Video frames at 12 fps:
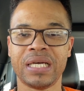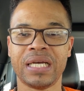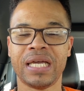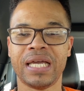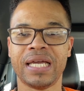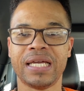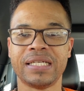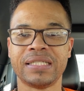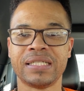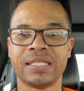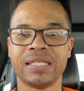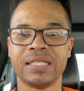and
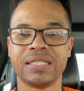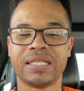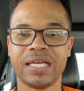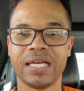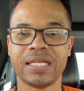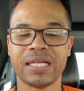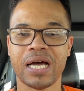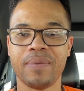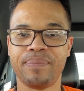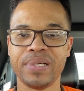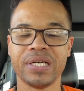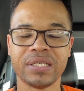get a
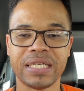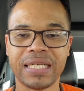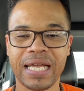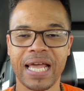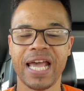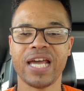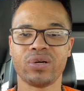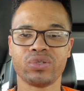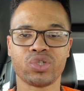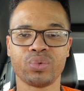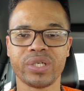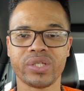build that they had on
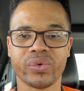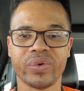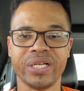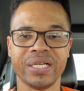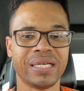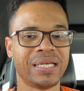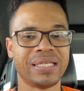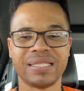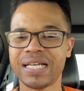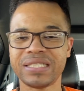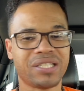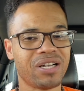23.
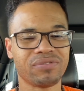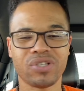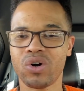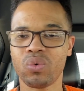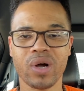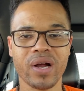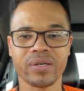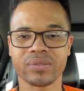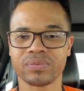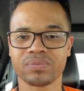That stuff don't work.